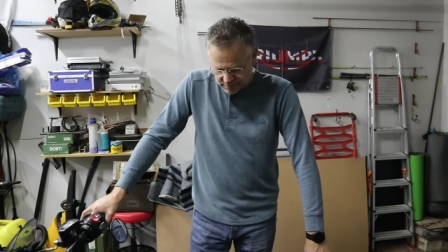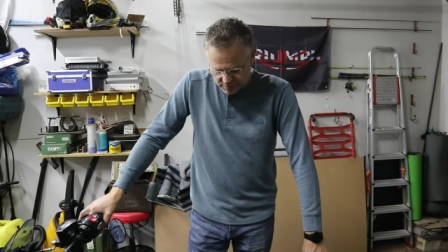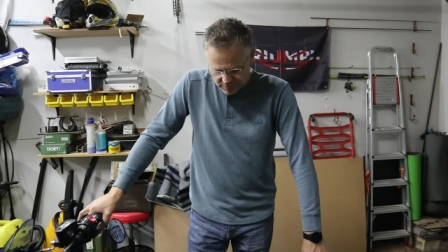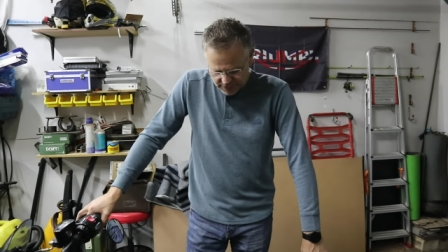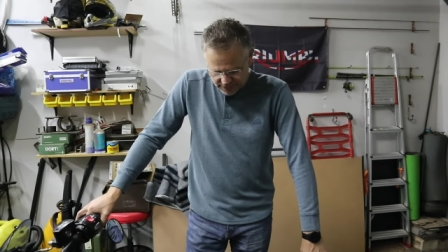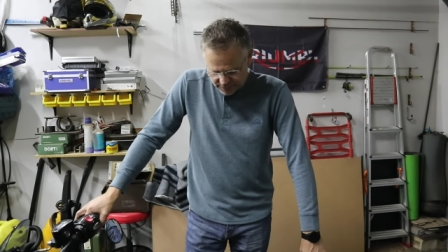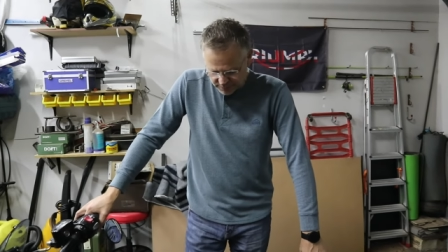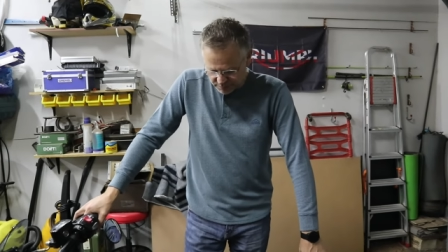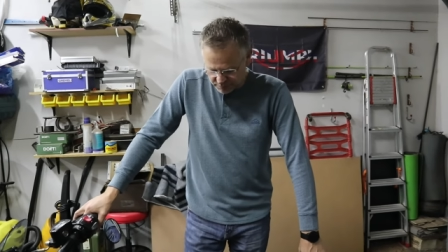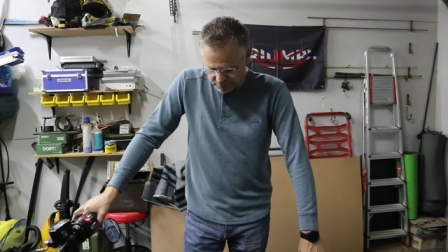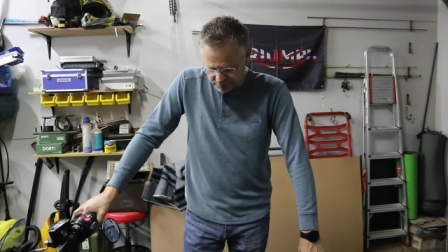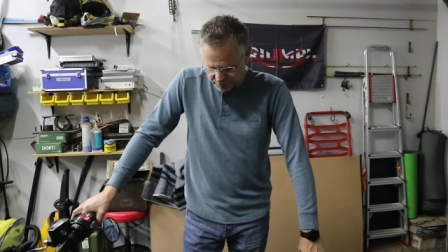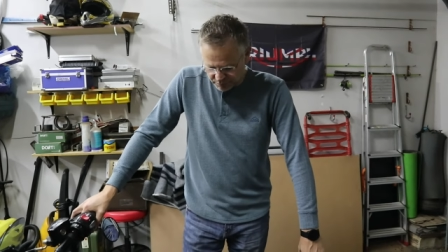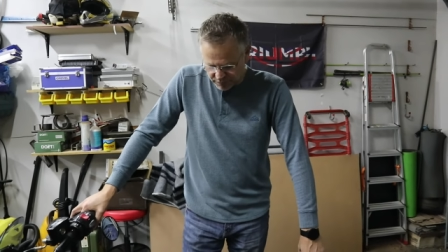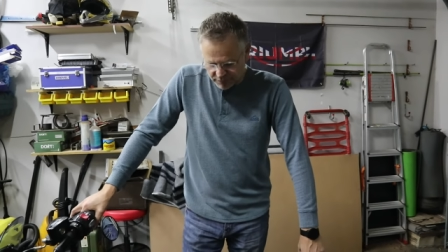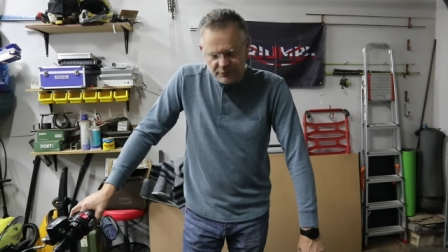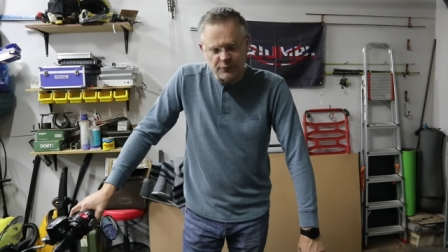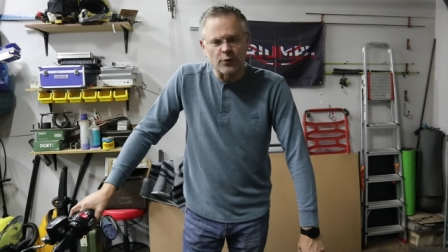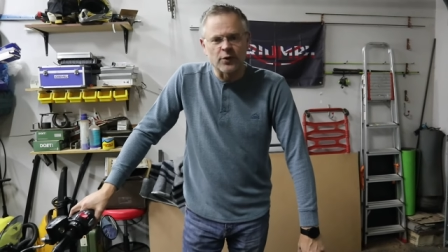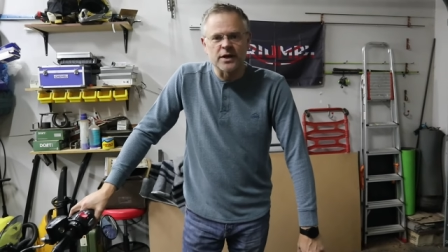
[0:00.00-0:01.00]
But
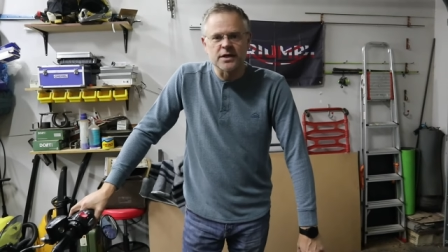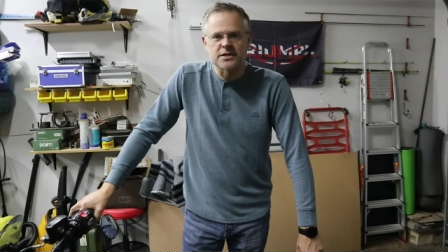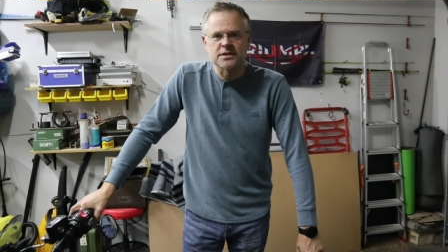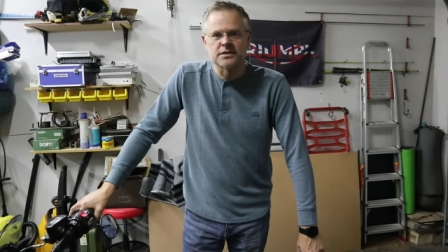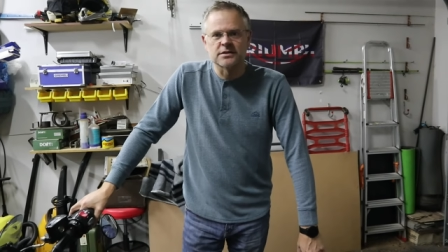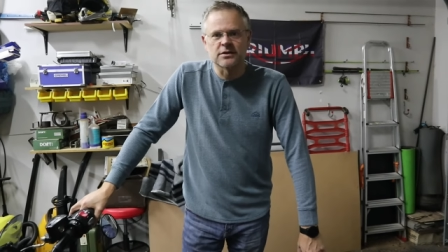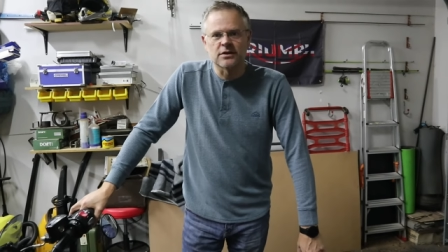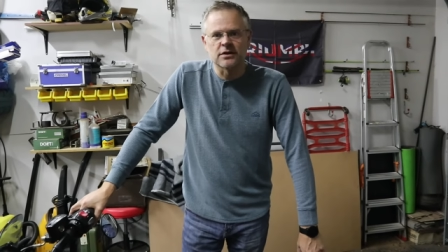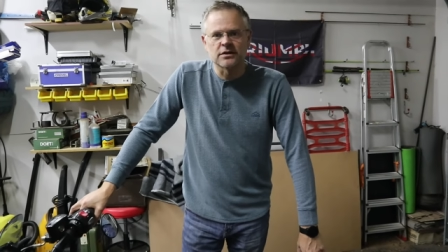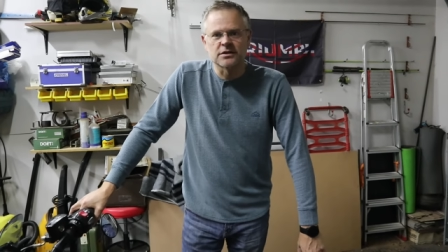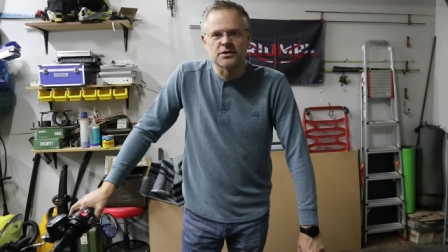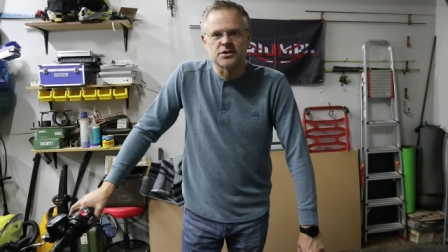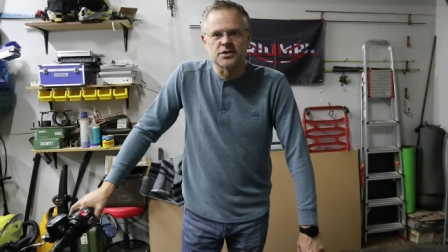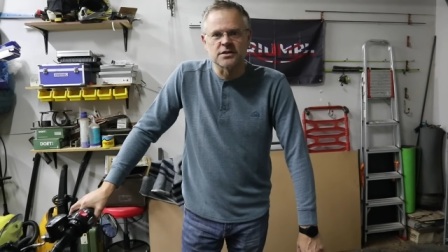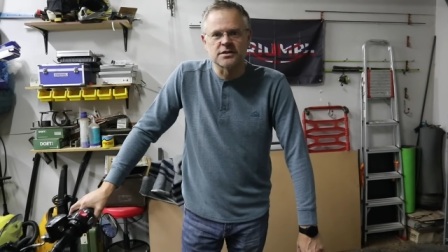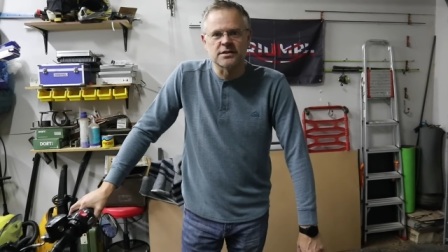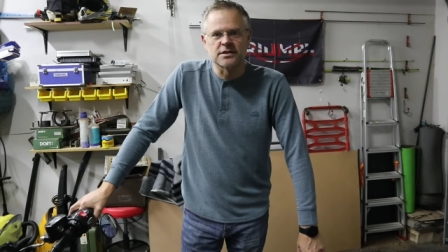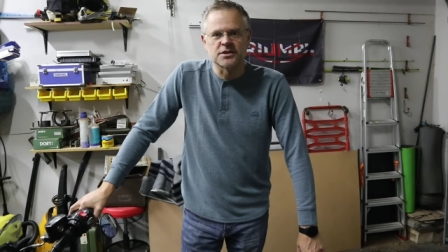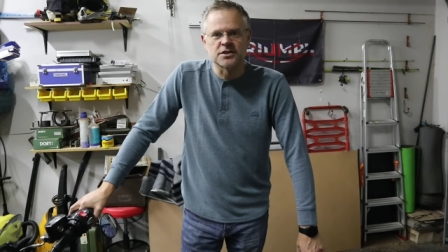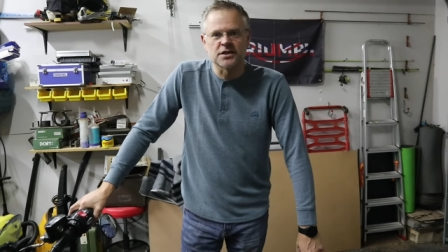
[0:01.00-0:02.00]
before I start,
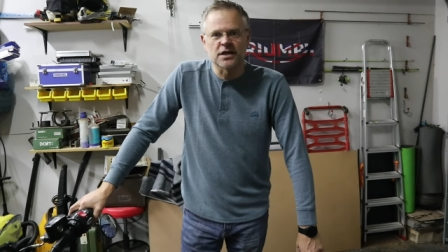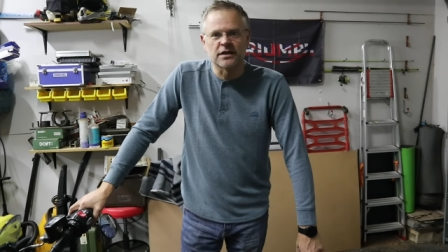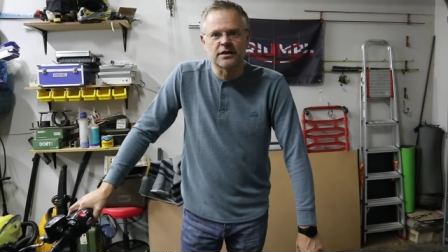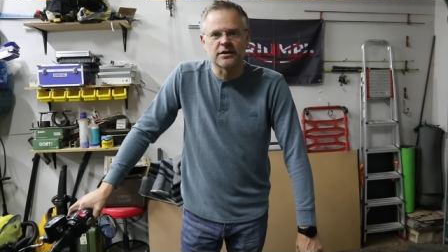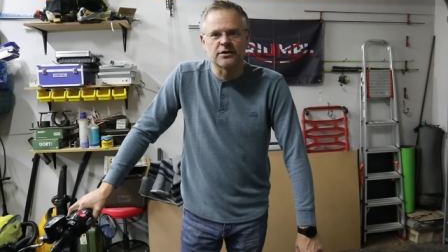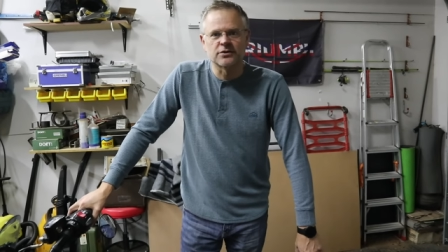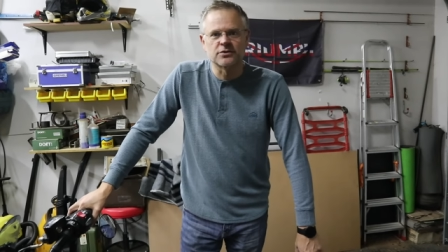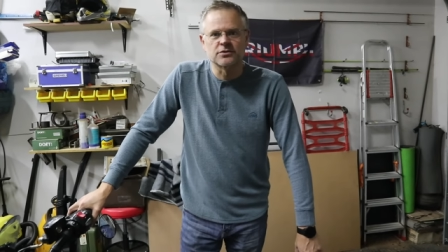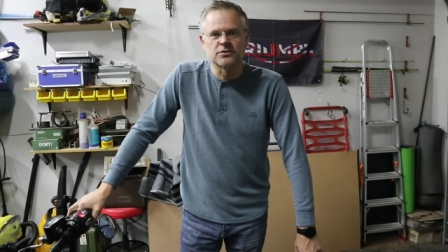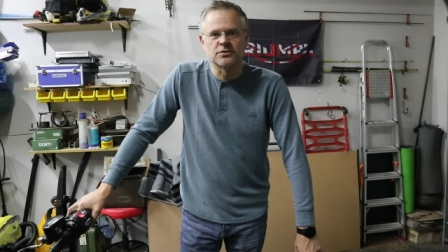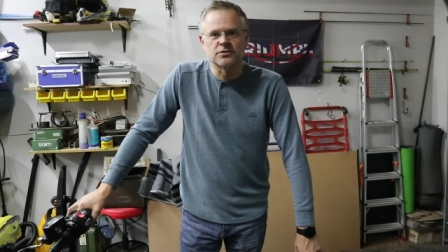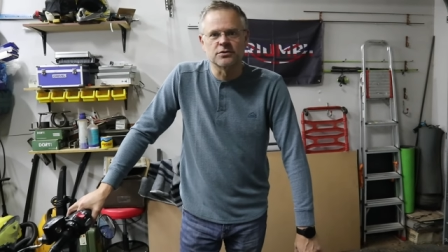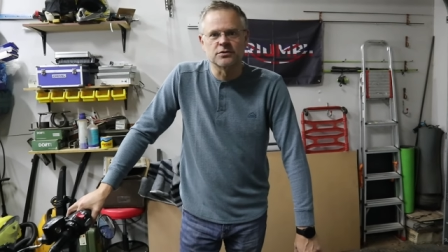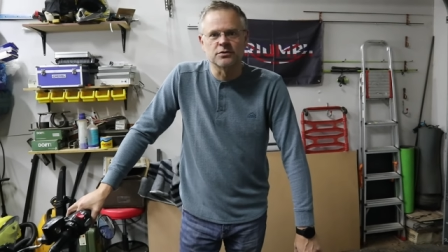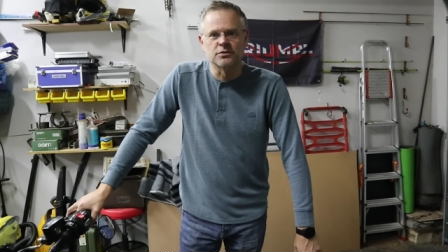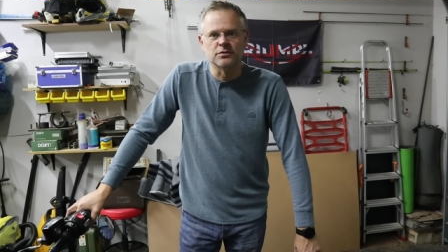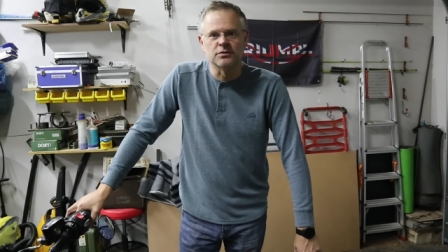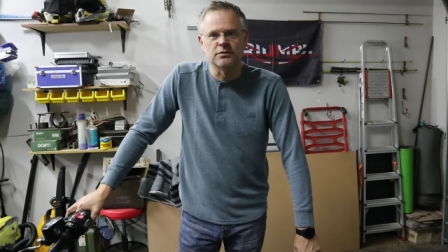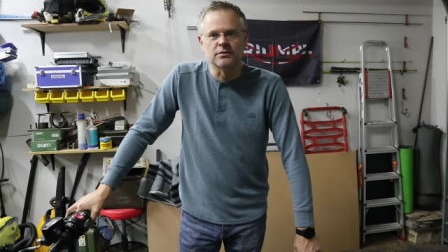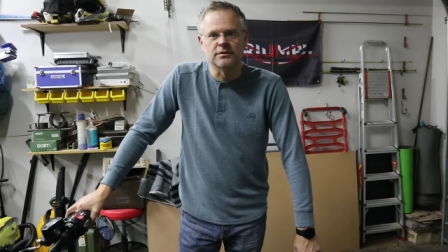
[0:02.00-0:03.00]
just a shout out
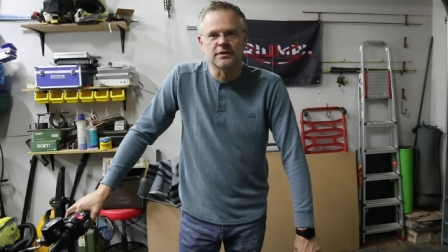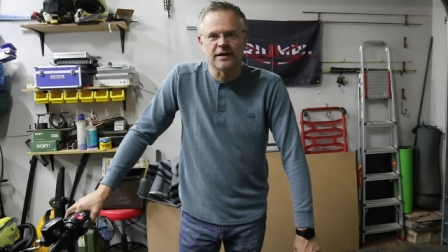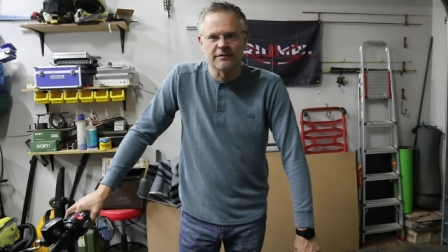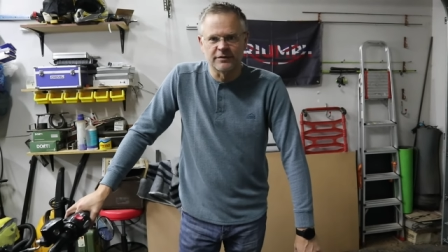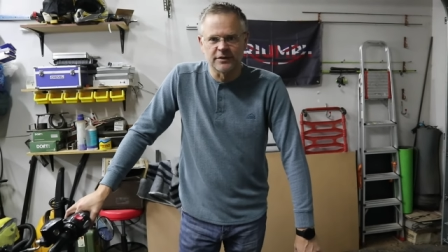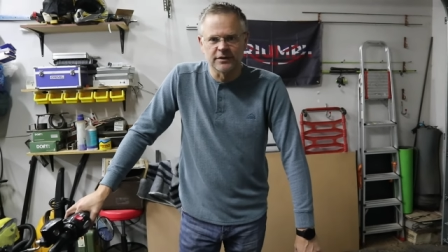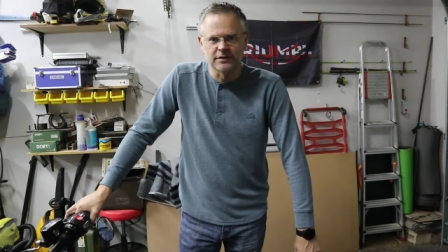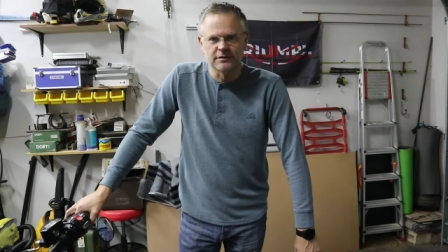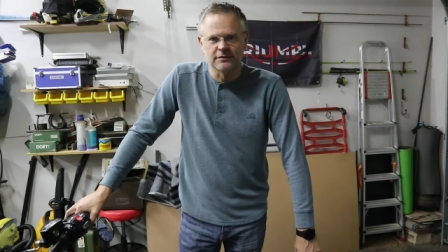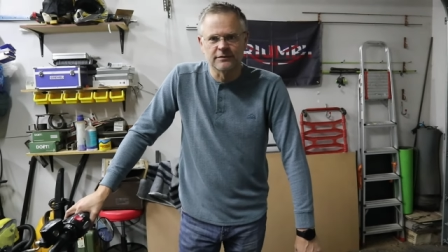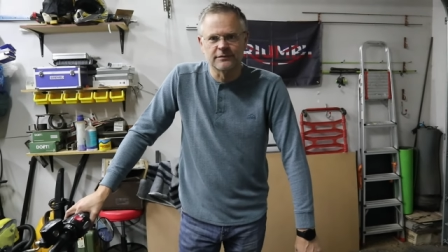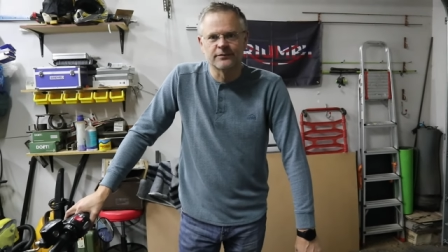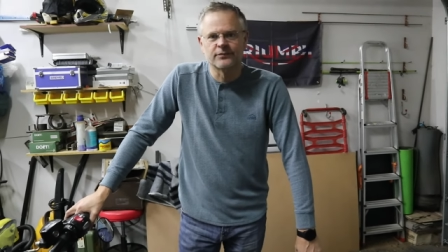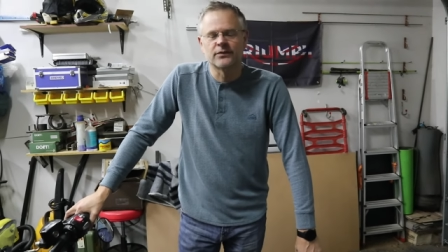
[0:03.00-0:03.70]
to Neville